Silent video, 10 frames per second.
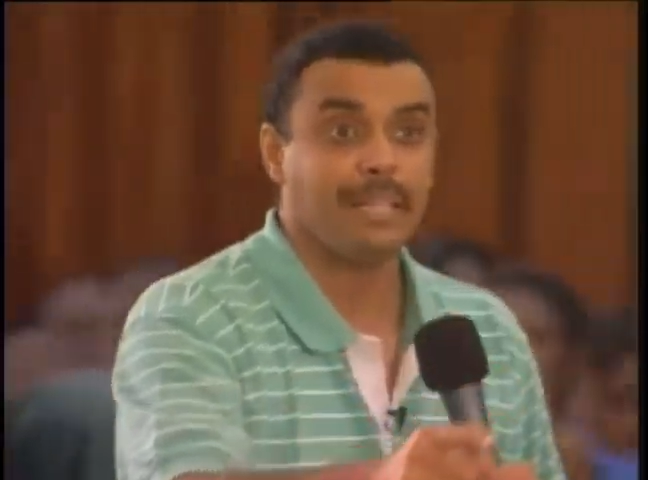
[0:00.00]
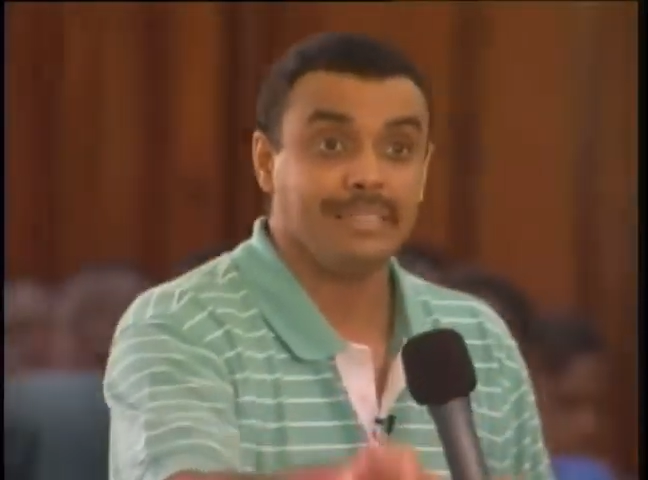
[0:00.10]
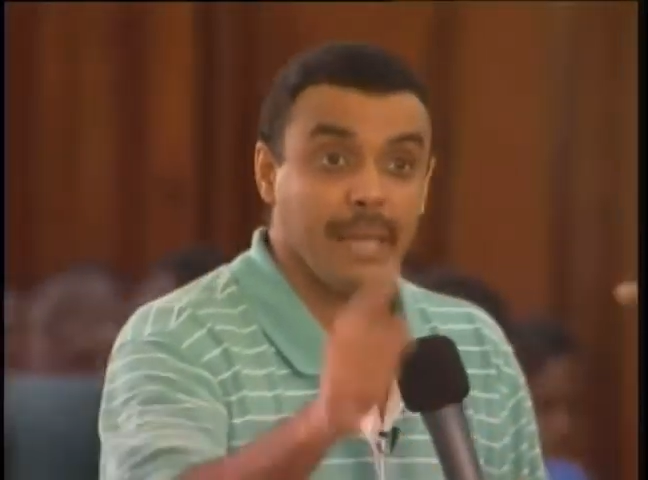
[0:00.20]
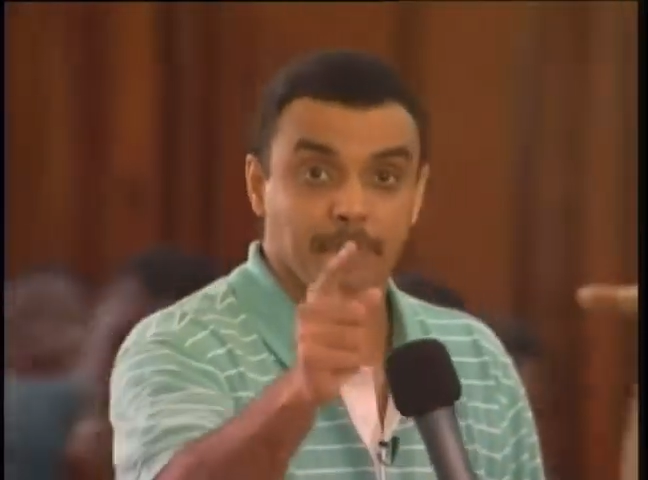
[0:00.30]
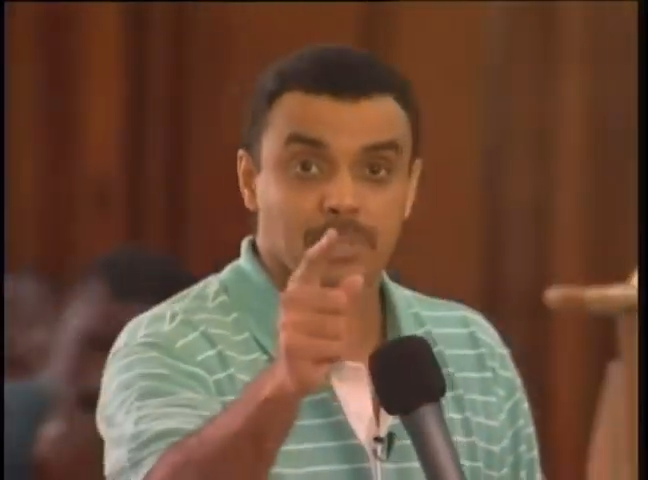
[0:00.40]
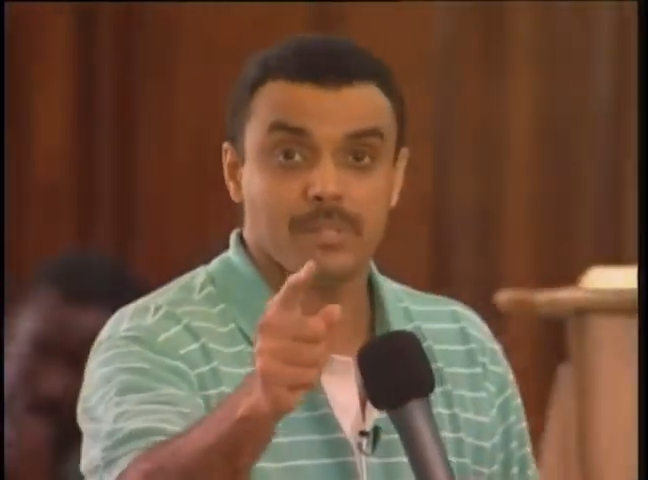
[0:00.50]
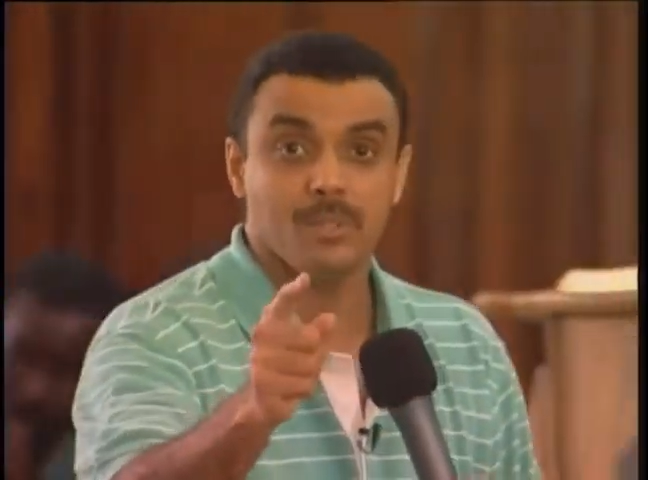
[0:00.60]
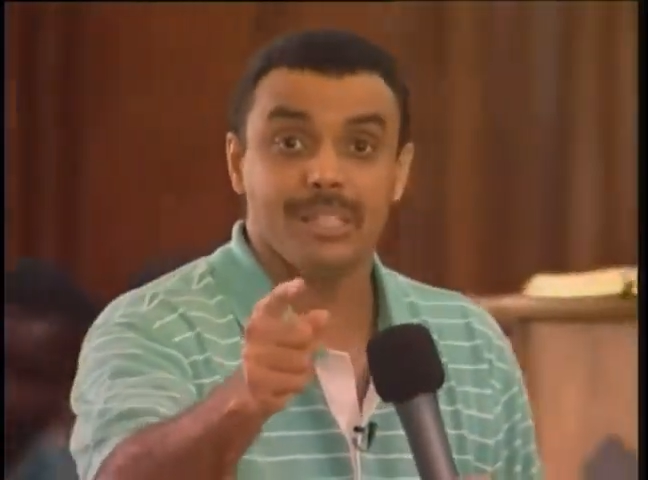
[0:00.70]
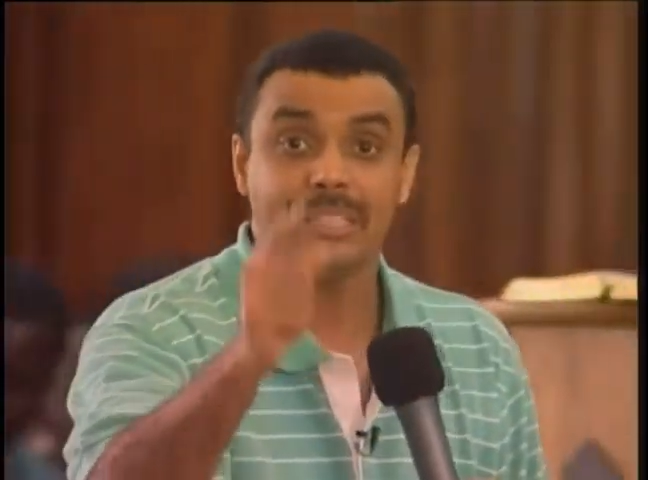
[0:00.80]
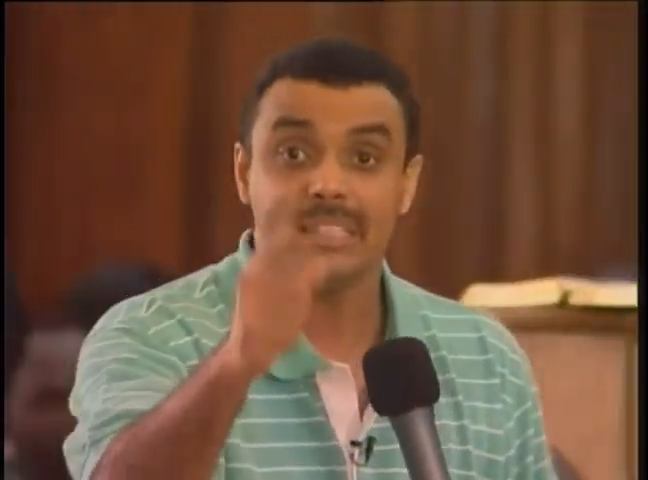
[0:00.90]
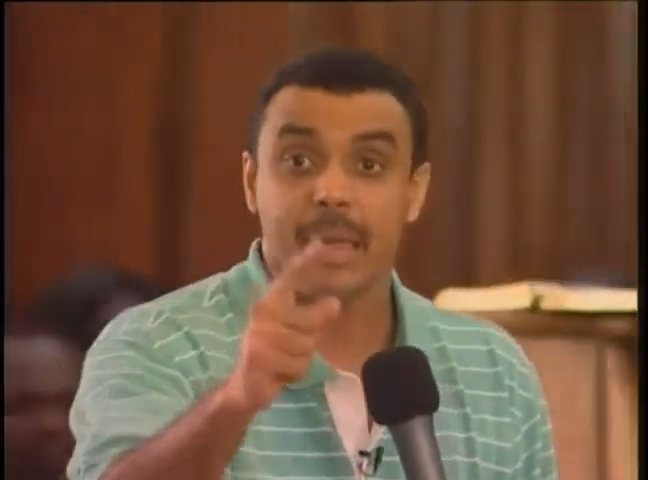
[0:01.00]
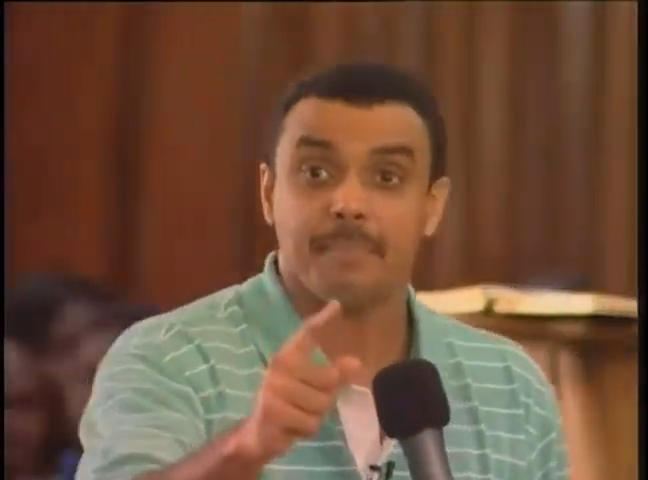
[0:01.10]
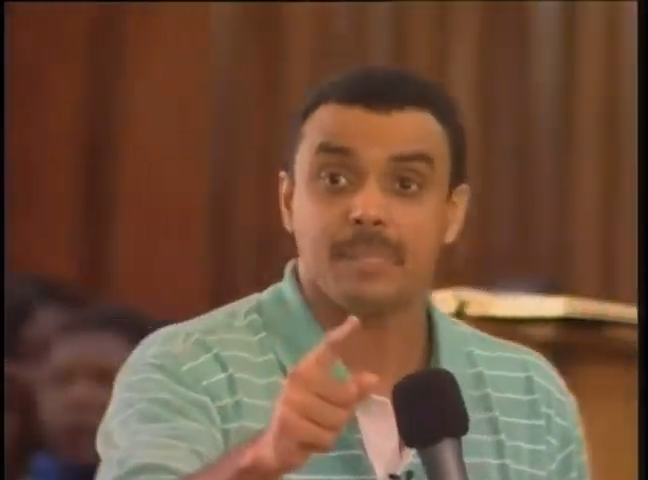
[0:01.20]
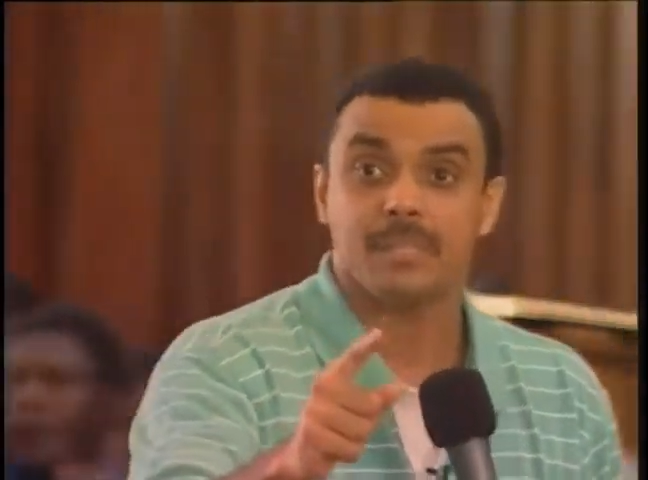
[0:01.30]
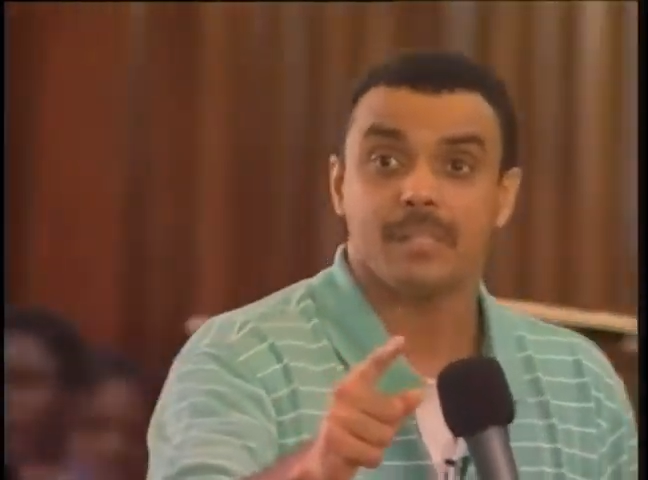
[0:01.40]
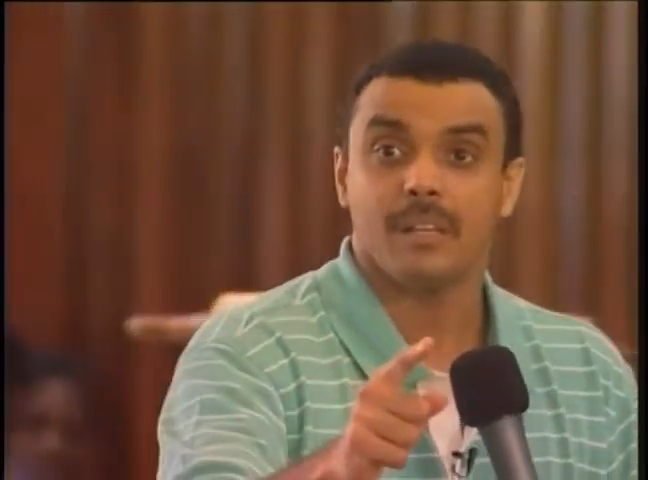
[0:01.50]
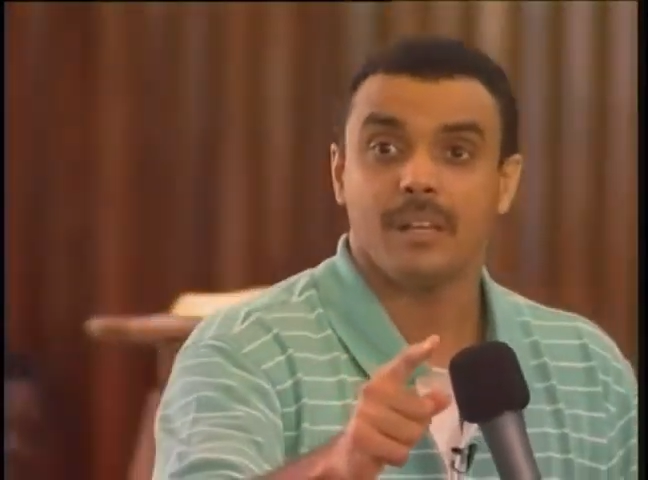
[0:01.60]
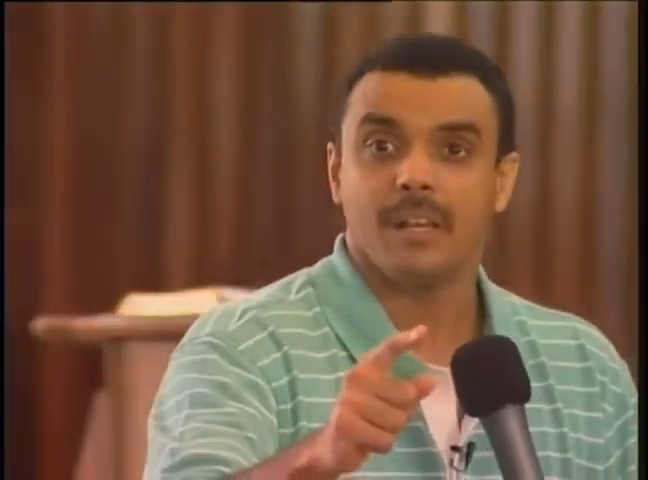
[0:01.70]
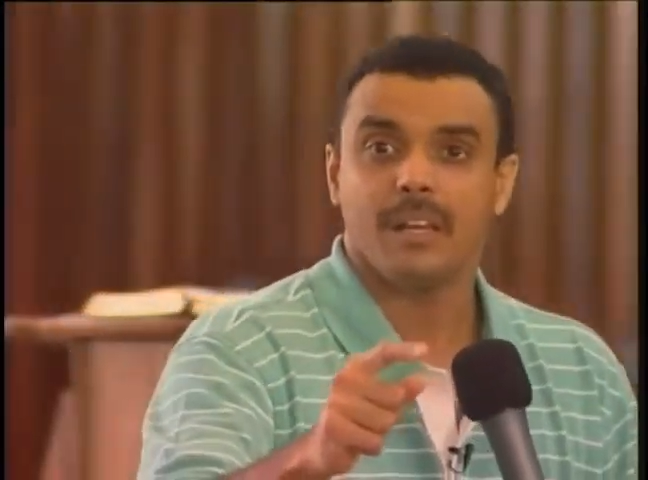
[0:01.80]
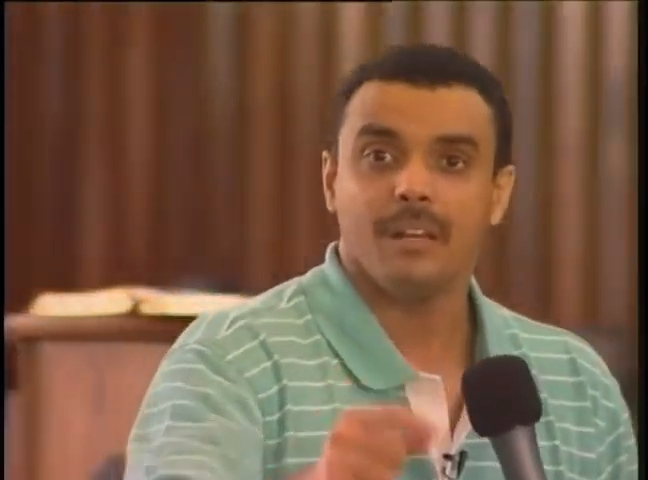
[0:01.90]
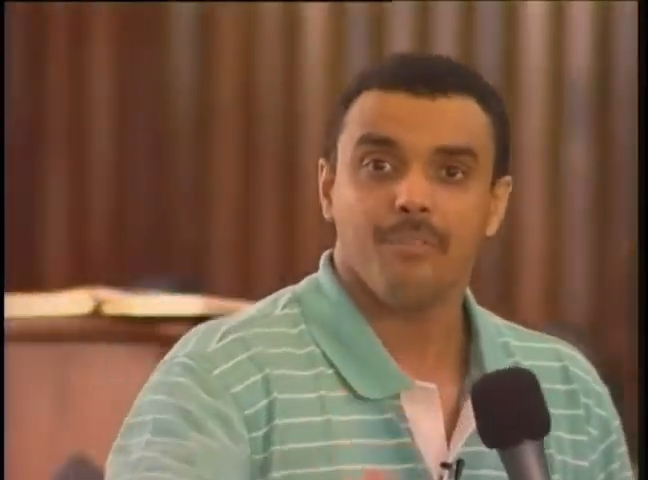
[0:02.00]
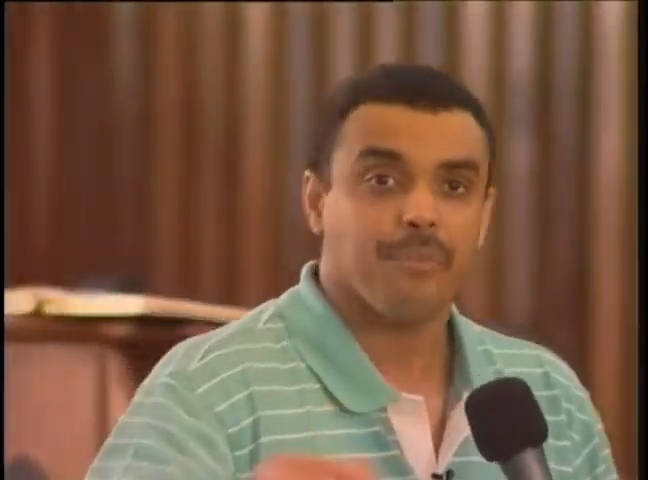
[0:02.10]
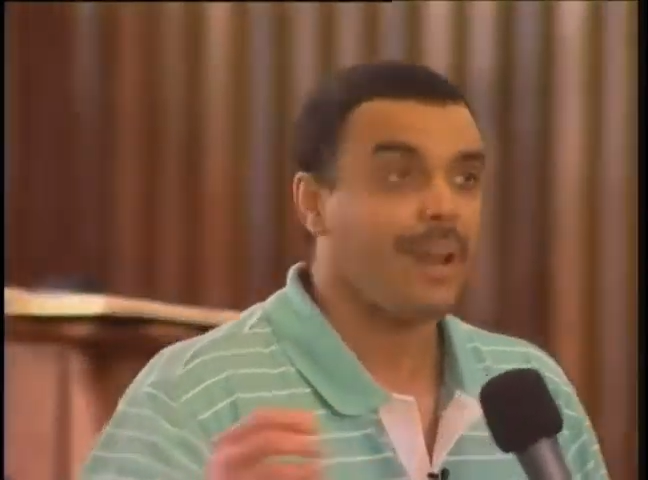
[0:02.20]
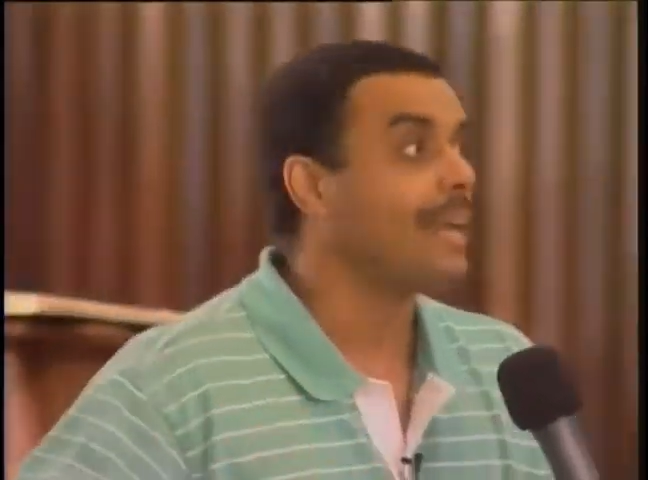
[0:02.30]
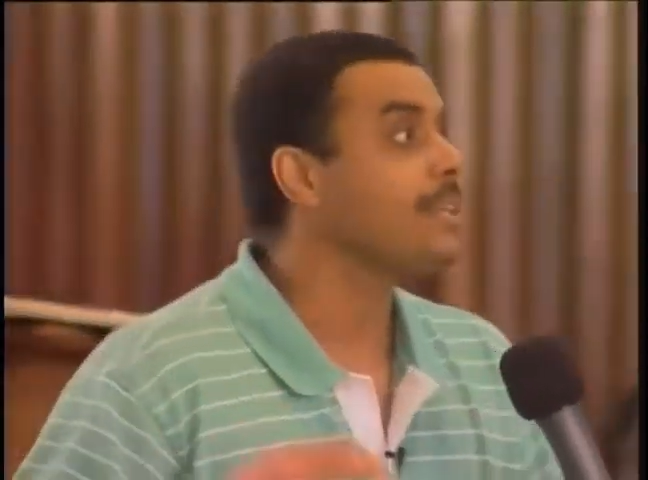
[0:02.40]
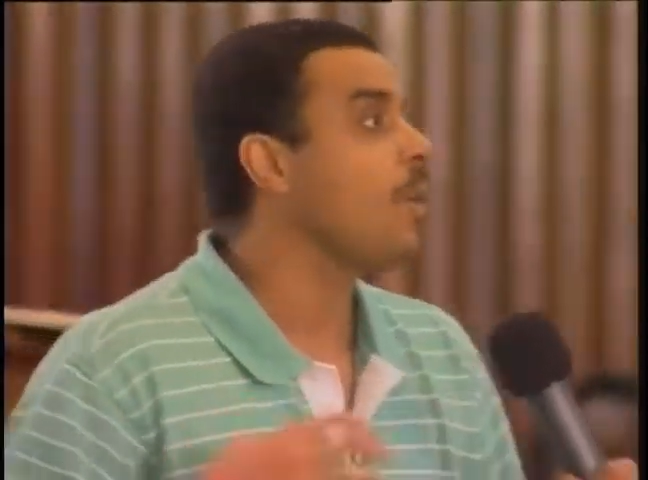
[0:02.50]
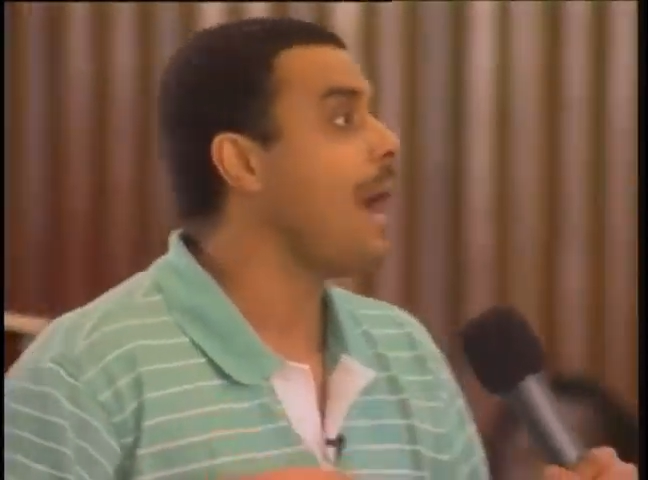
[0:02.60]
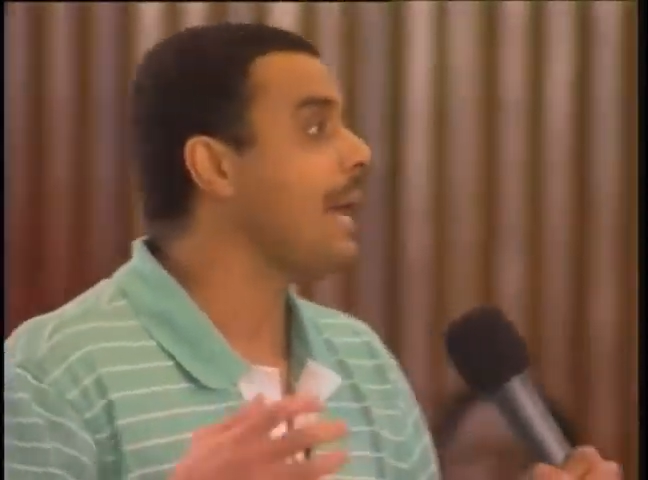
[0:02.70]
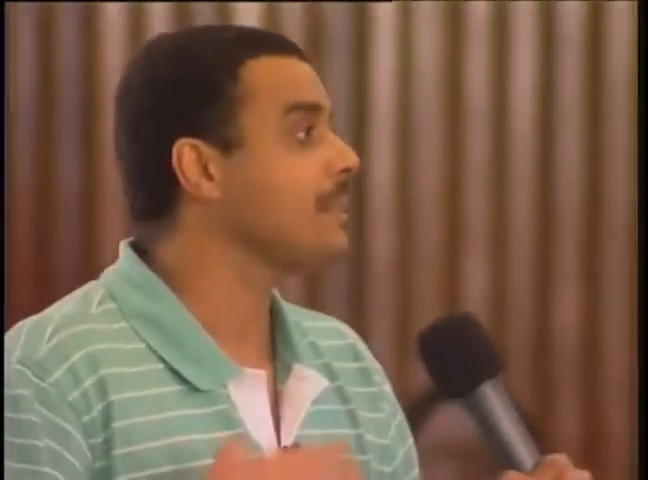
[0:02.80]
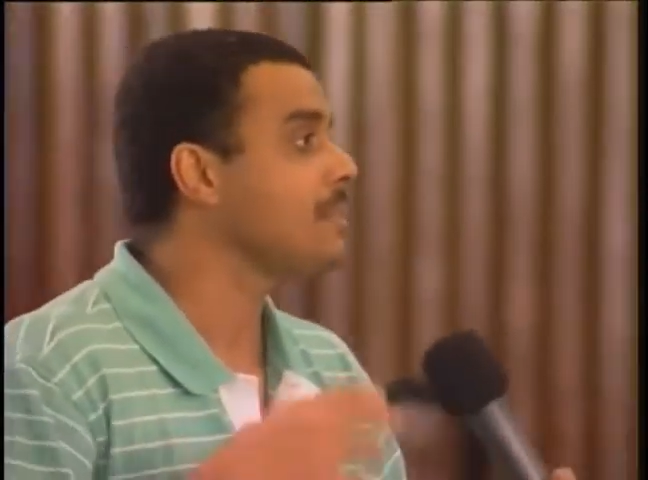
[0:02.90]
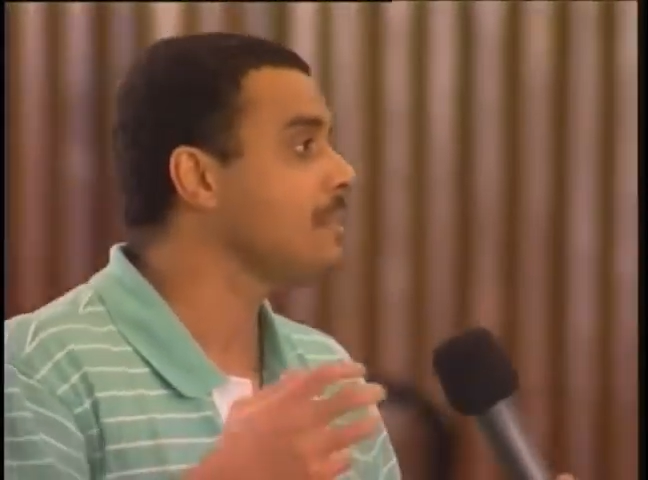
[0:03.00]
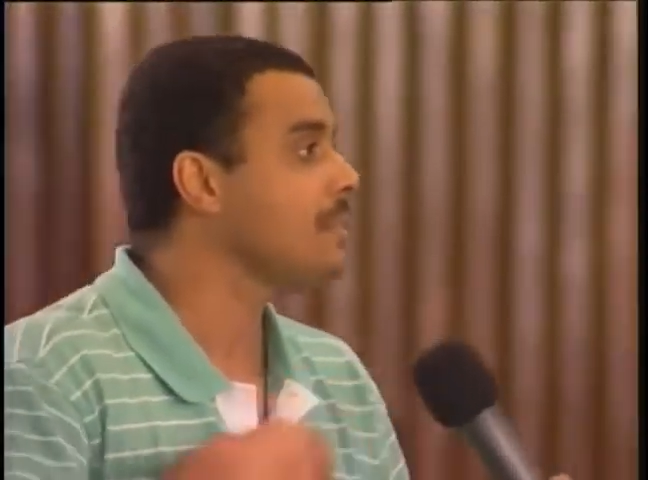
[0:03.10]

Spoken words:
tapes flood your heart,